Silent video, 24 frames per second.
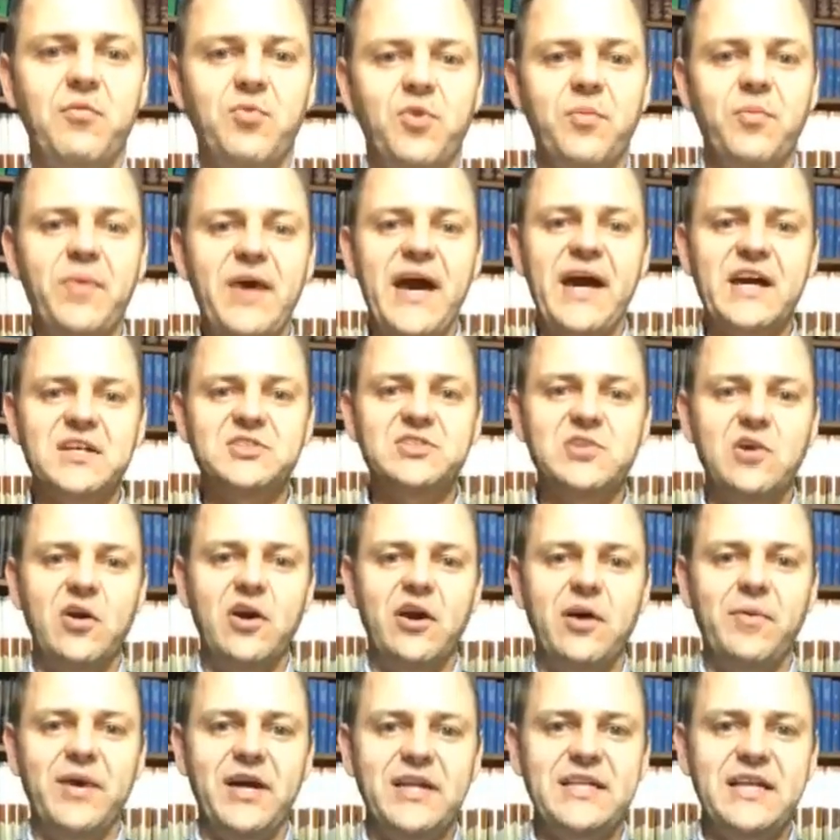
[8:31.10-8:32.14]
back. Sorry
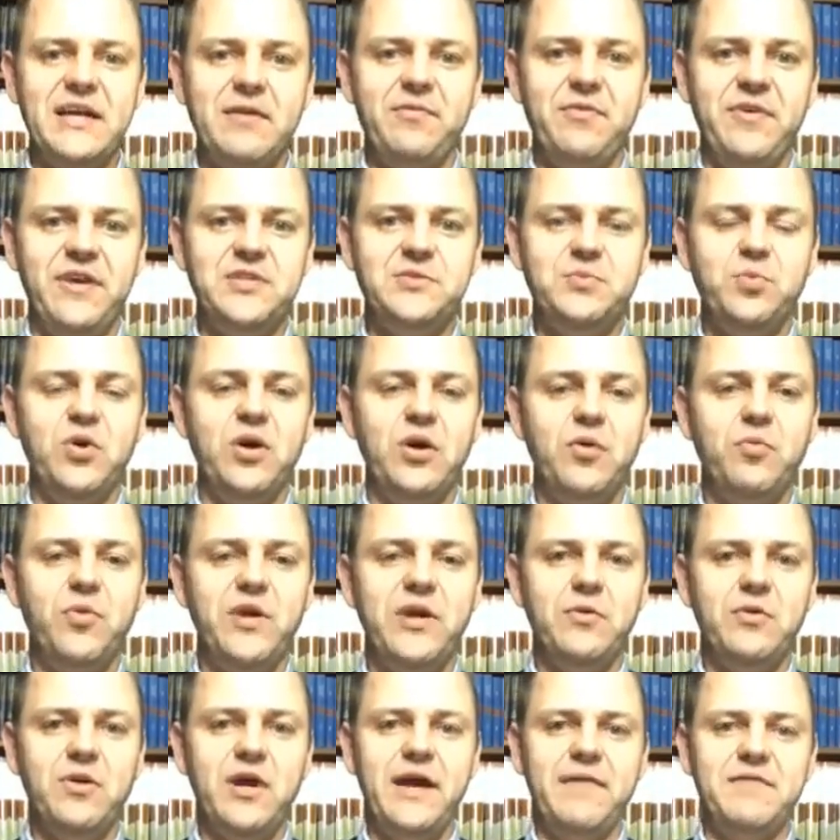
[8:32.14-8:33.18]
about that, Facebook. We
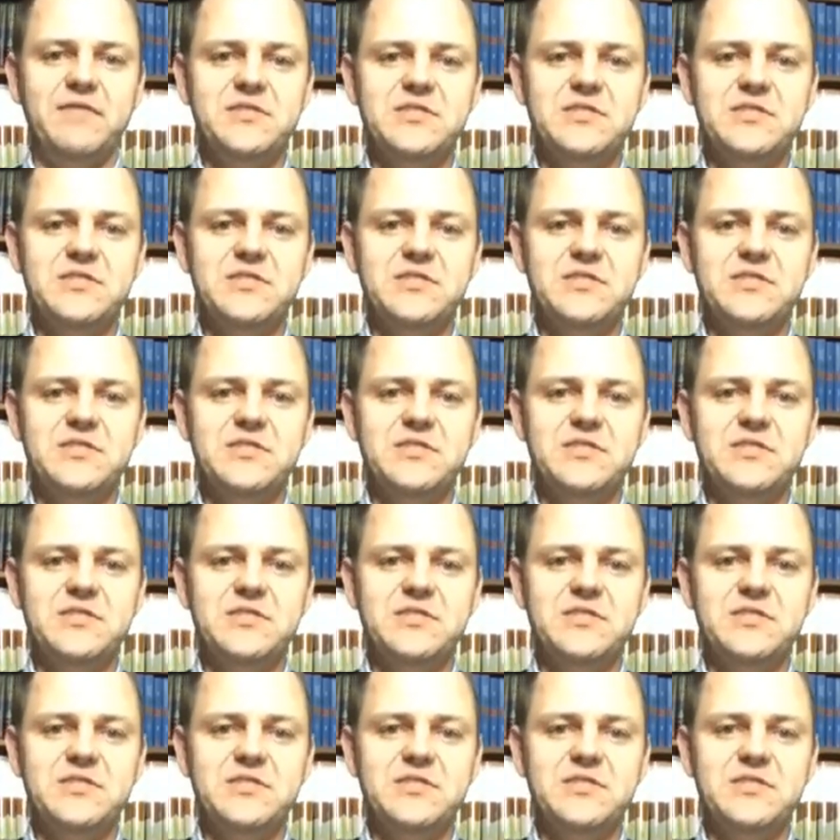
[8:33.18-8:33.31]
were having